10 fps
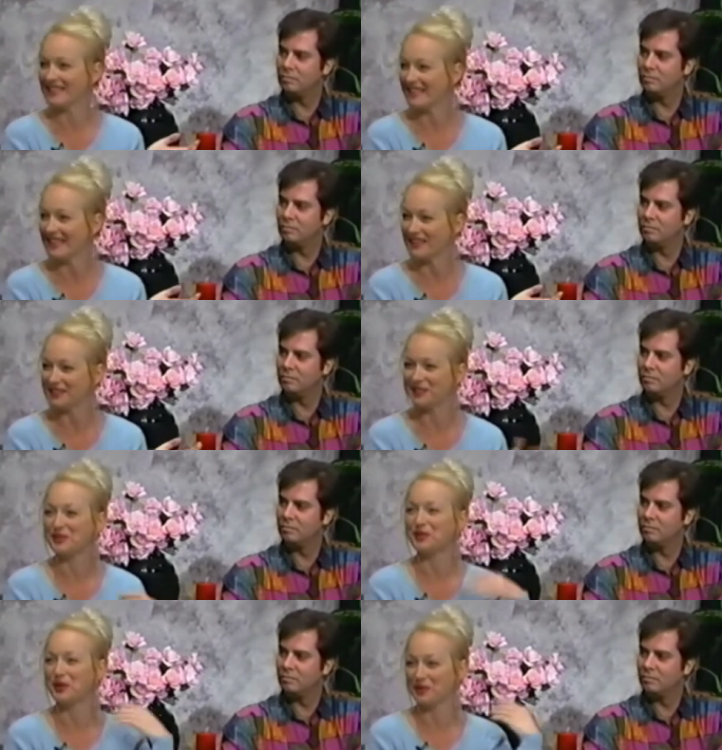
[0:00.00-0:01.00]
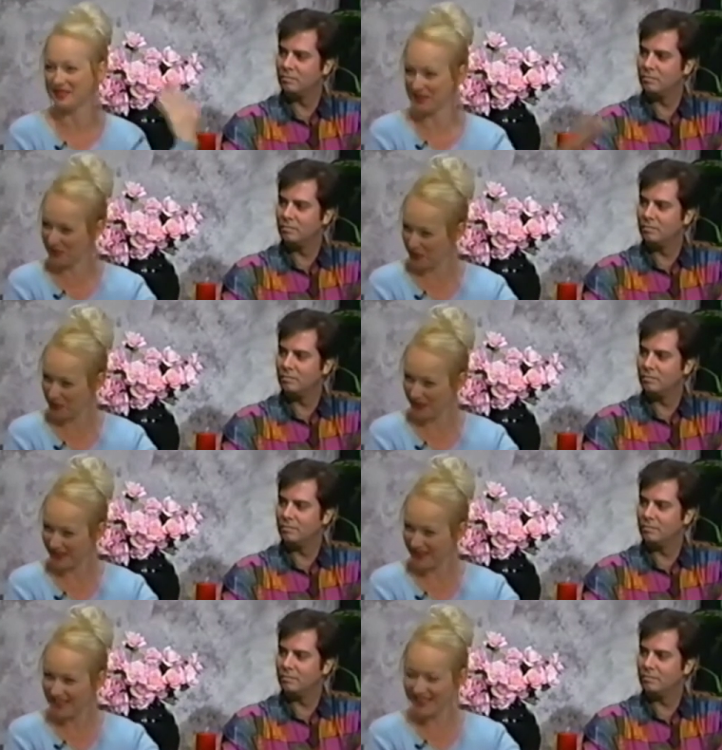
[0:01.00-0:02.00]
Speaker 1: leaves his clothes on the floor,
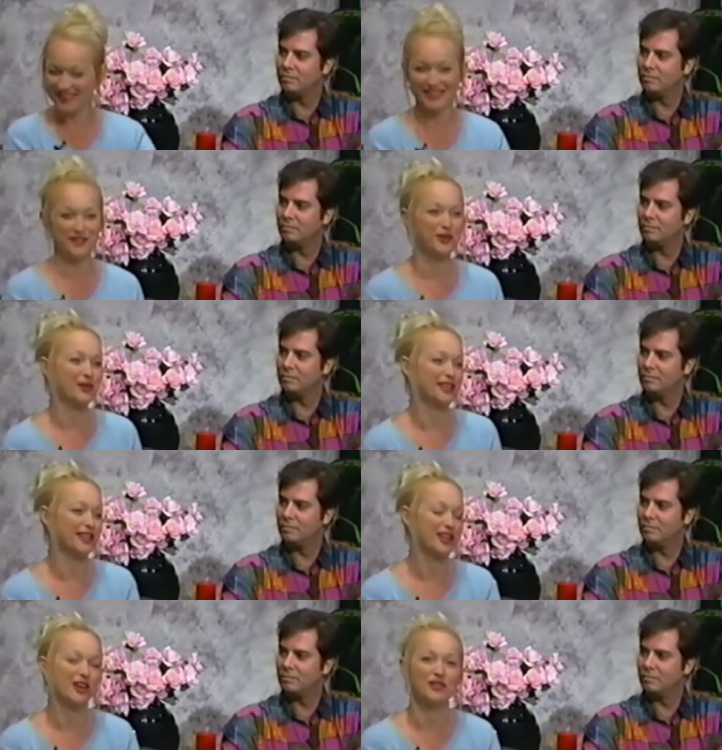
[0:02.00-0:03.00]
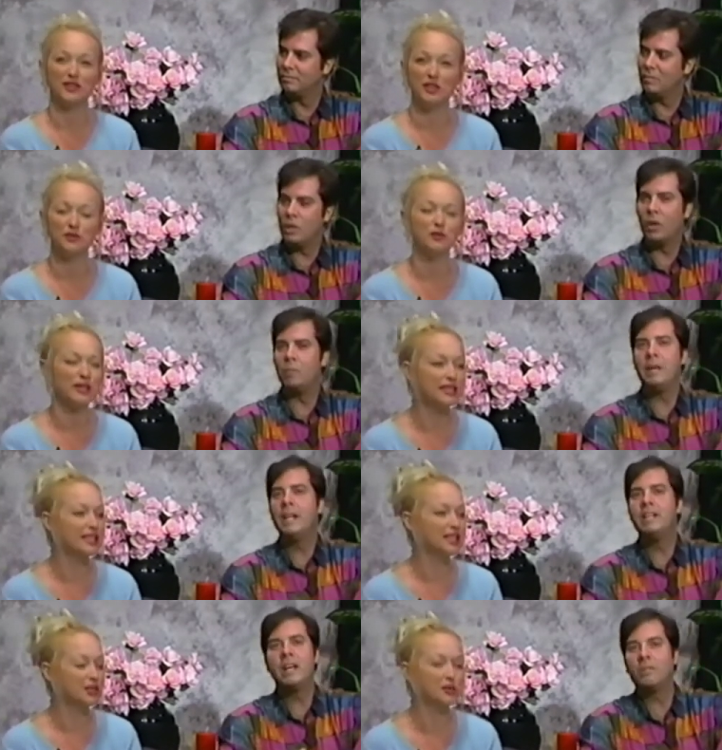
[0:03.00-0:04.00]
instead of going, you
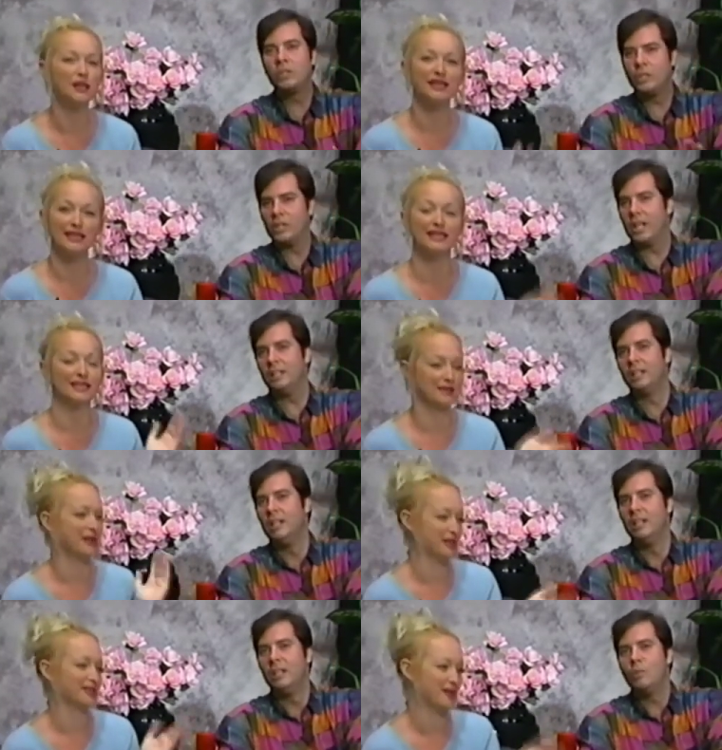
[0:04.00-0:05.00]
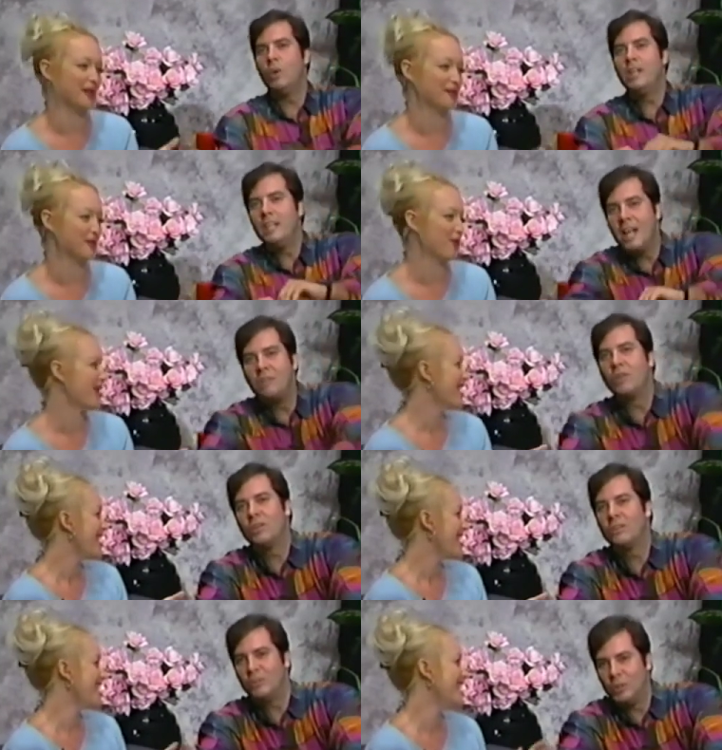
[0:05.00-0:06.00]
really need to pick those up off the
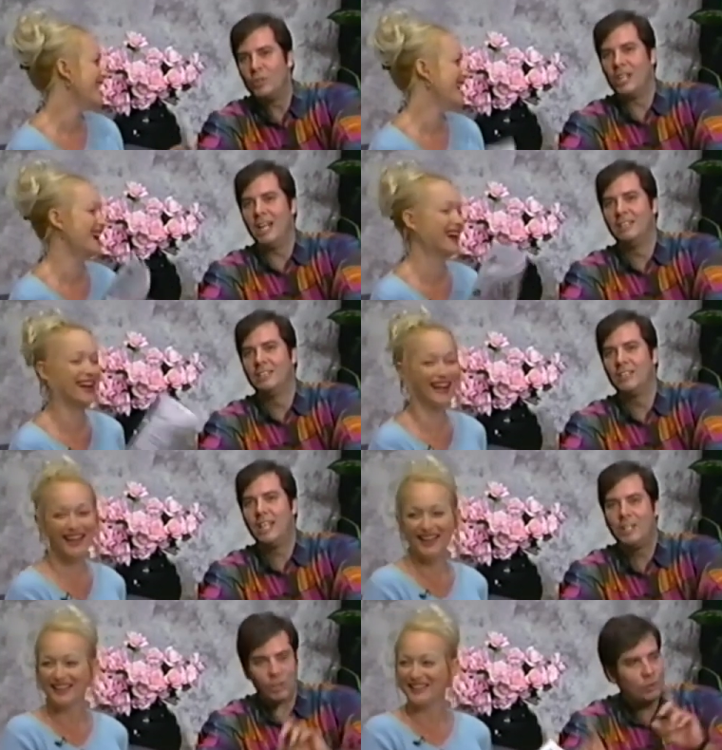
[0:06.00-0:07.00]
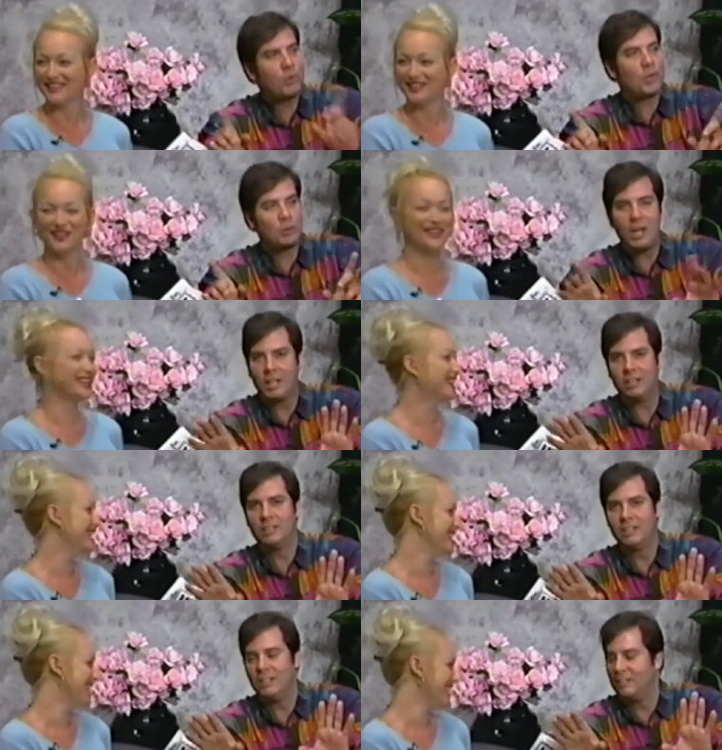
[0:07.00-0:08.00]
floor. We never do that. Okay, just for the record.
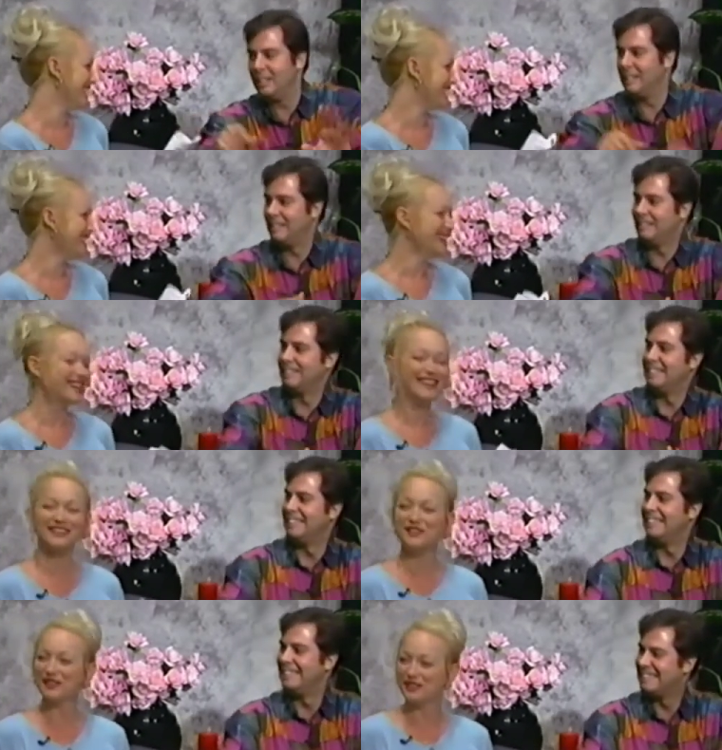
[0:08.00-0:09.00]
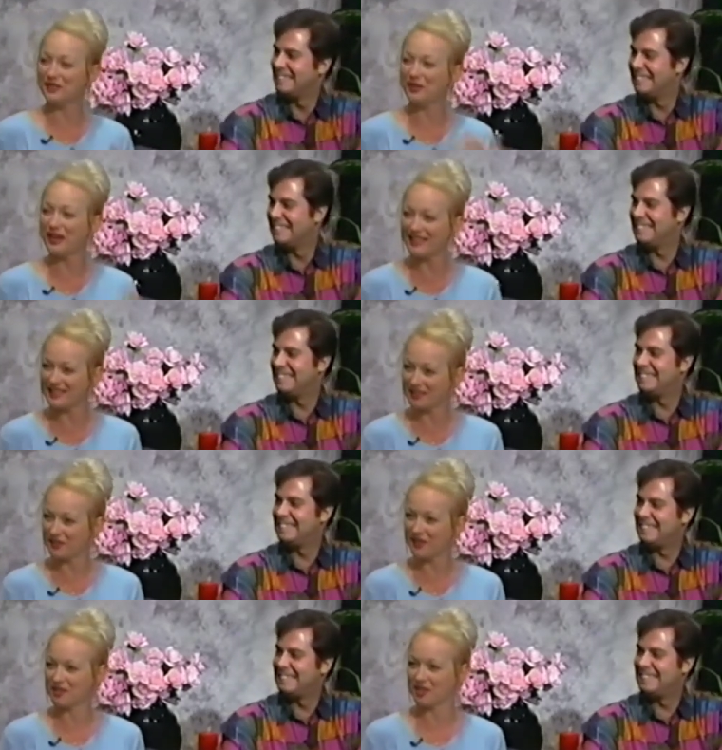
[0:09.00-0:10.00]
All right. In the voice,
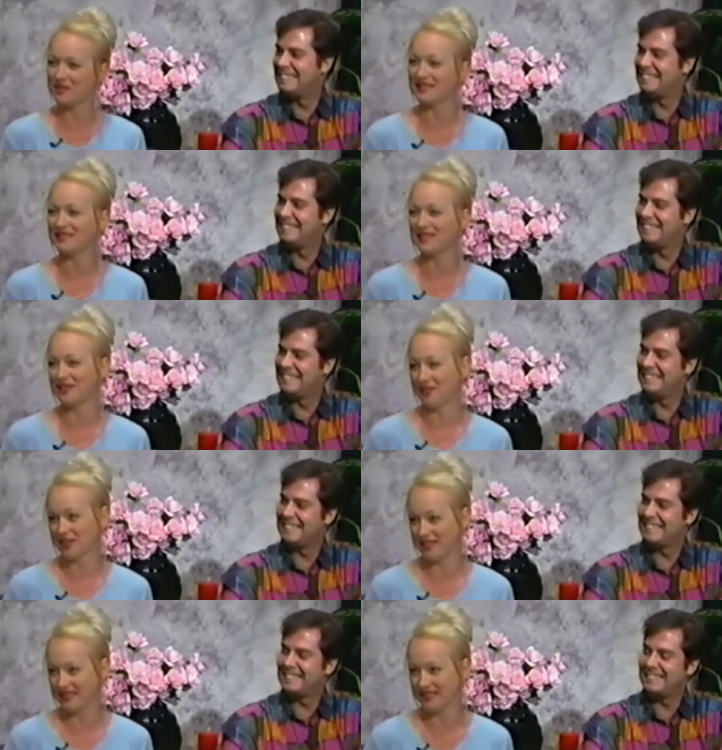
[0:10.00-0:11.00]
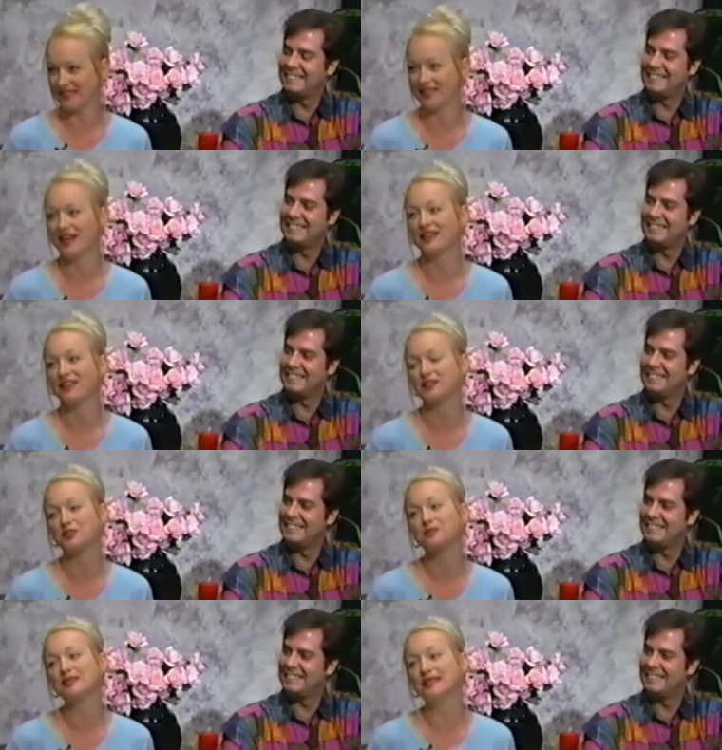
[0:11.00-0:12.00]
if she was to say it very nicely, honey, could
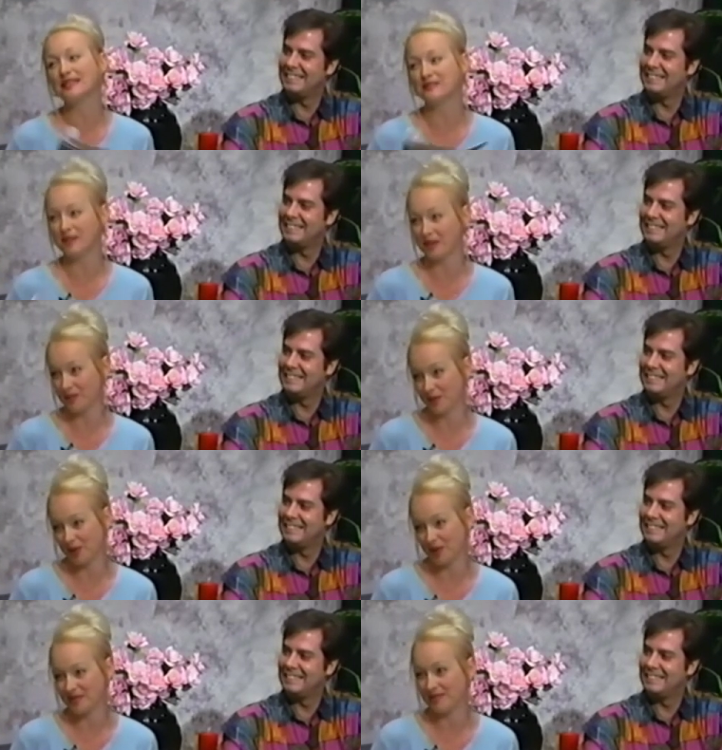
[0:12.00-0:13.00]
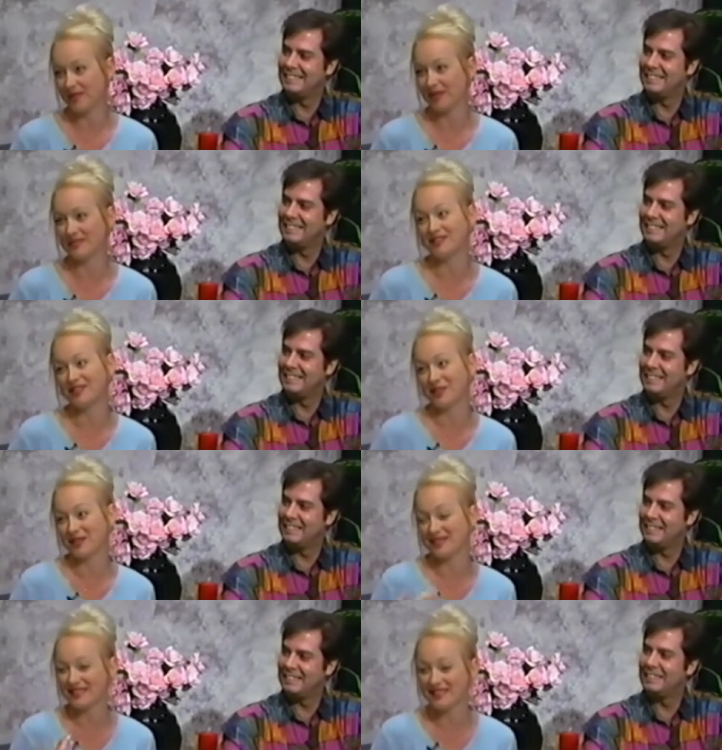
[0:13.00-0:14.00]
you please pick up your clothes? Maybe, you know,
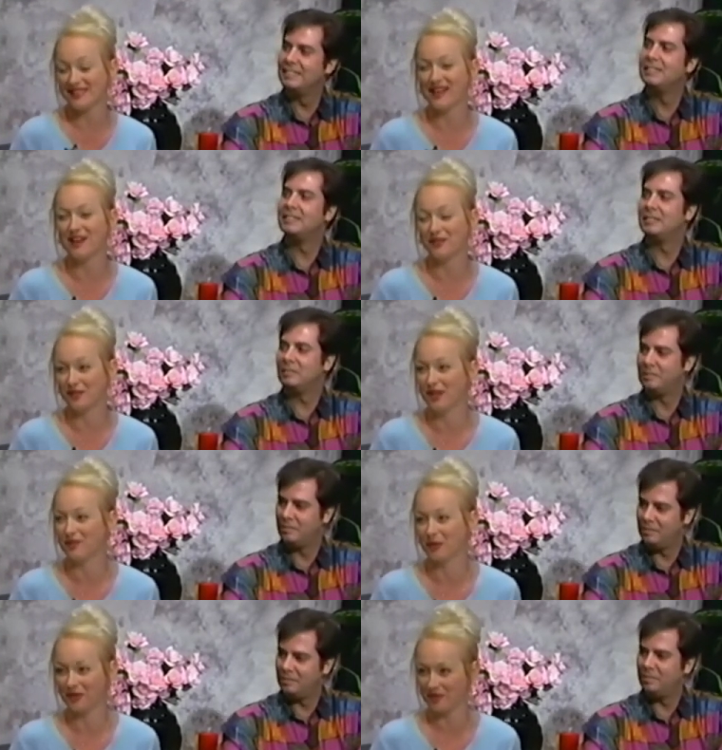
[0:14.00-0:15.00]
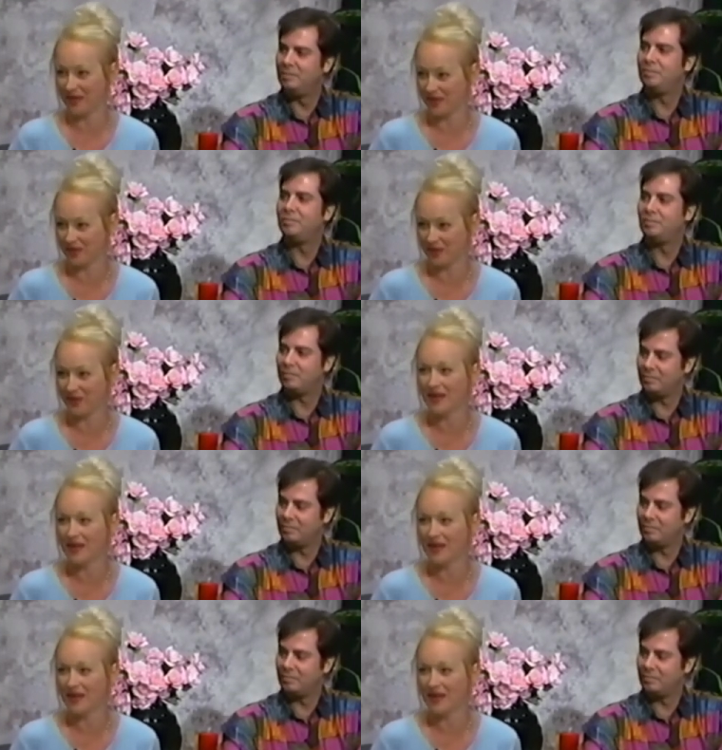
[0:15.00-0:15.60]
because it's kind of a lot of work for me to do.